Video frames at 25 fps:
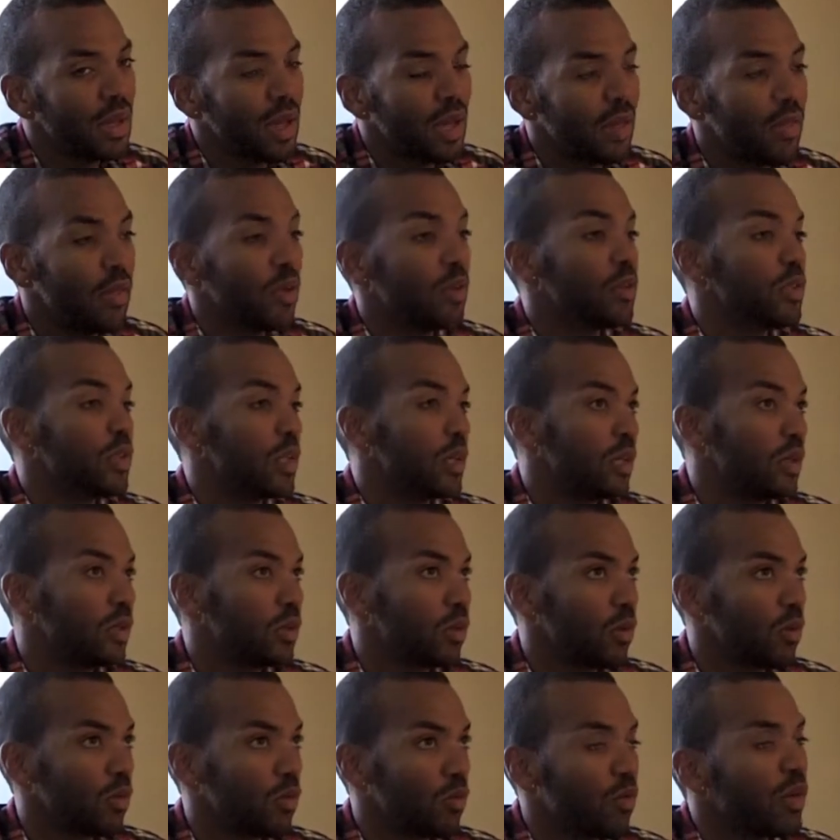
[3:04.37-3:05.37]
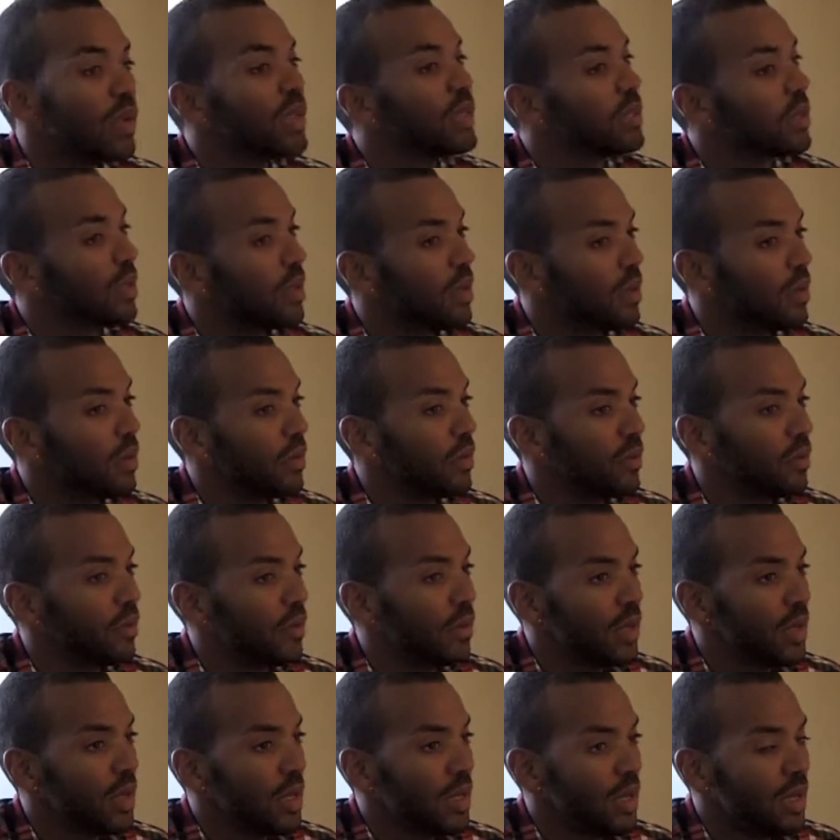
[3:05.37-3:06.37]
And there's a sort of risk
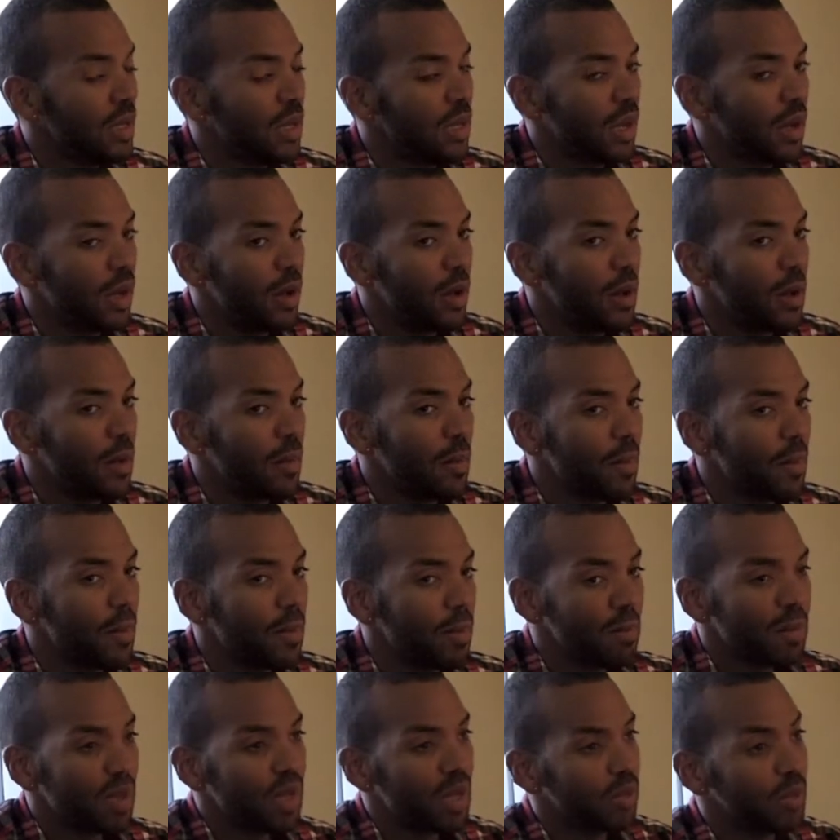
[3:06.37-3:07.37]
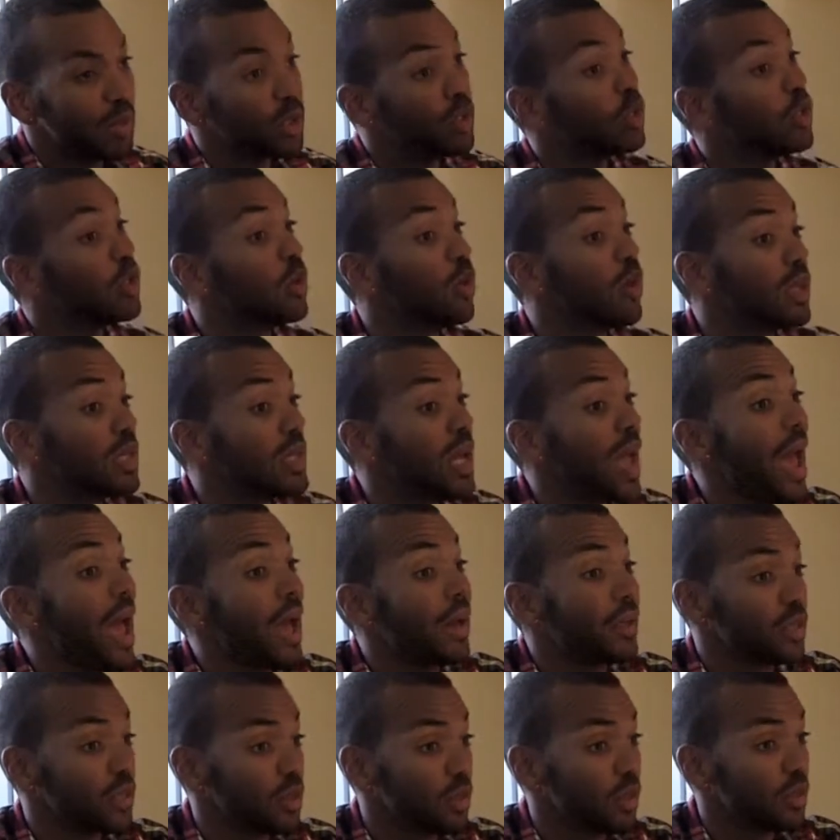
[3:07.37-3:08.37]
of becoming too
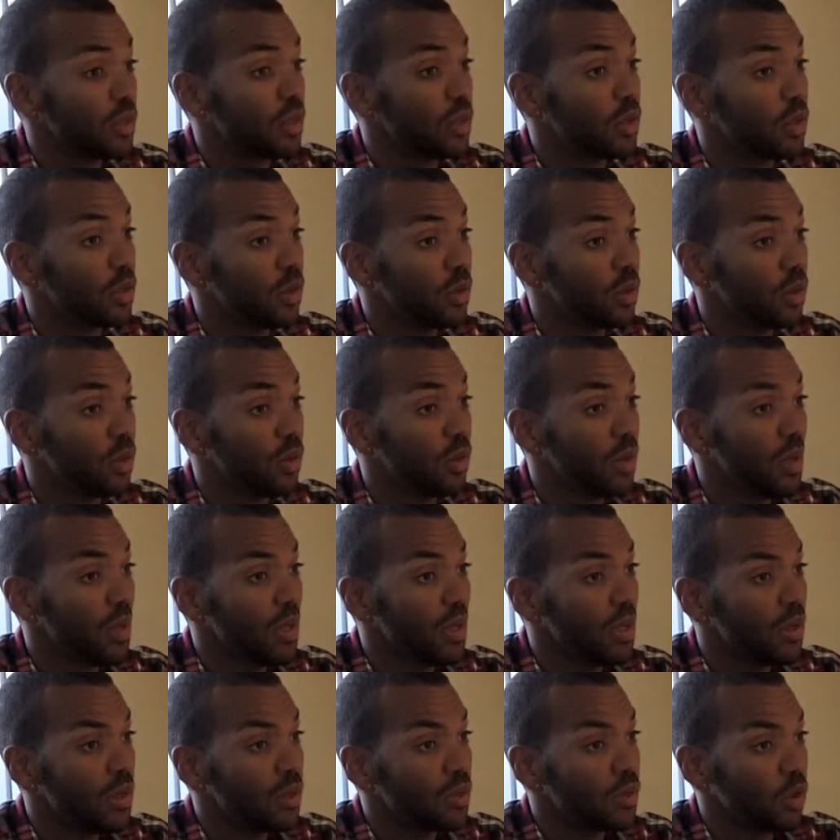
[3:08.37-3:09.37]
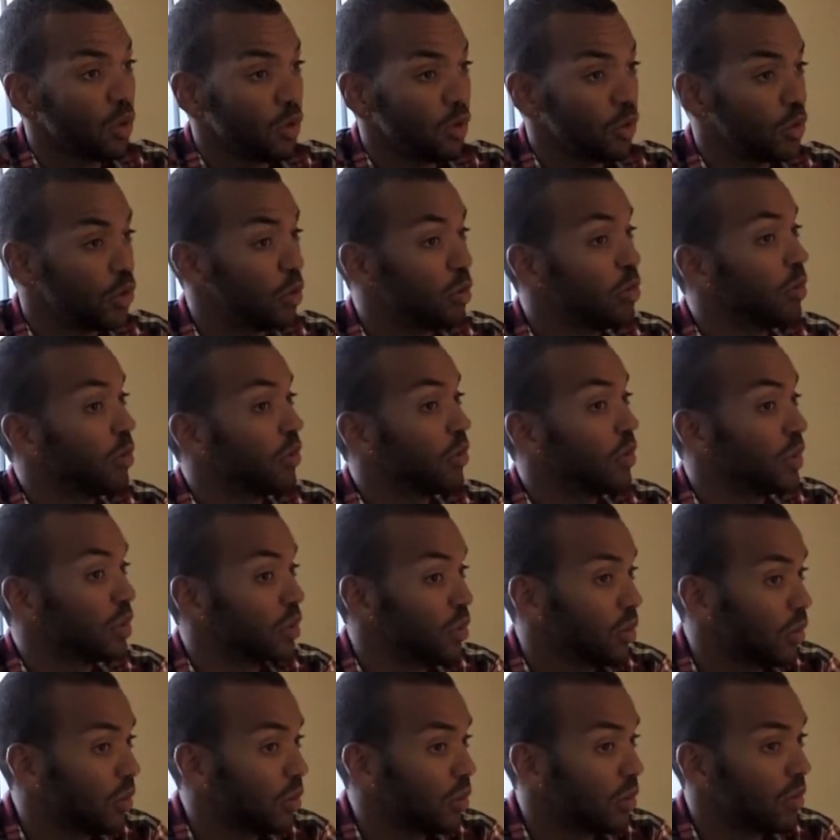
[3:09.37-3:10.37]
attached to sort of
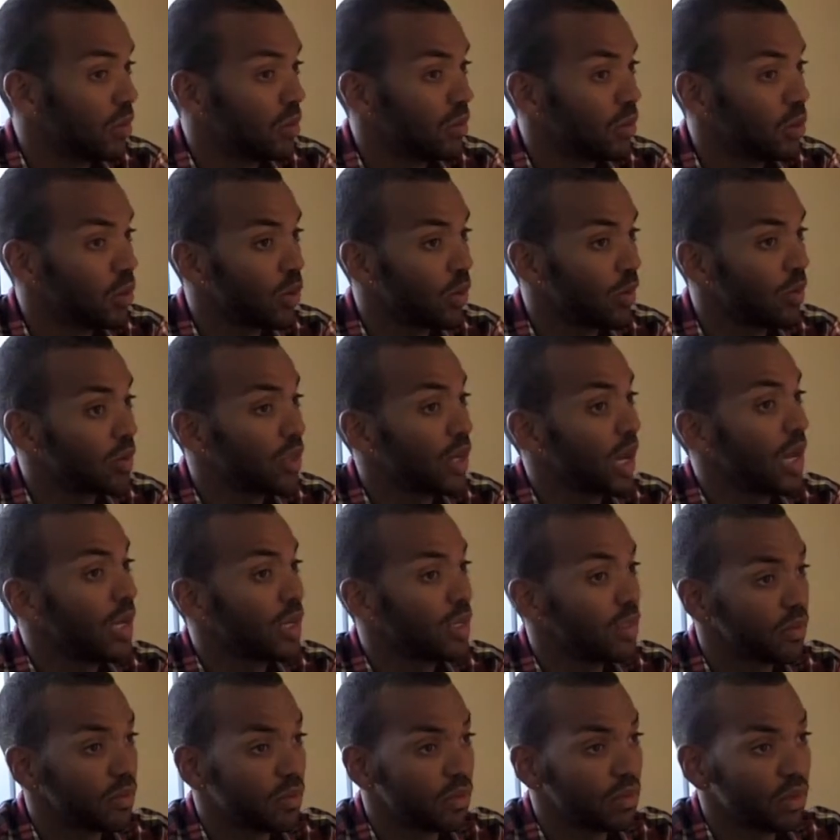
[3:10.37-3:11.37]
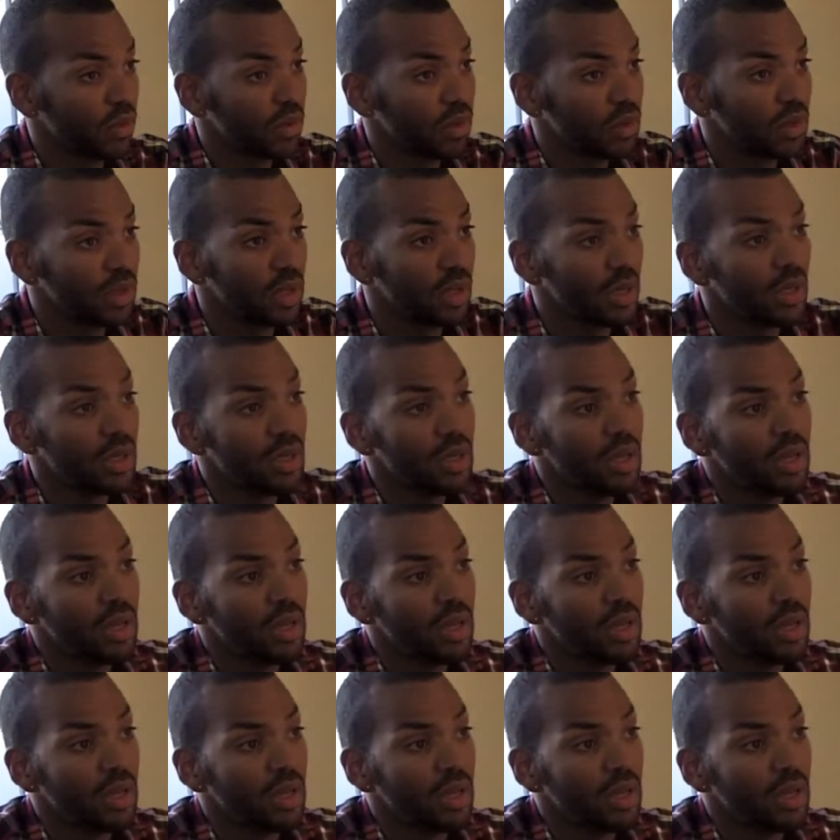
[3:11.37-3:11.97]
superficial sort of signs of diversity.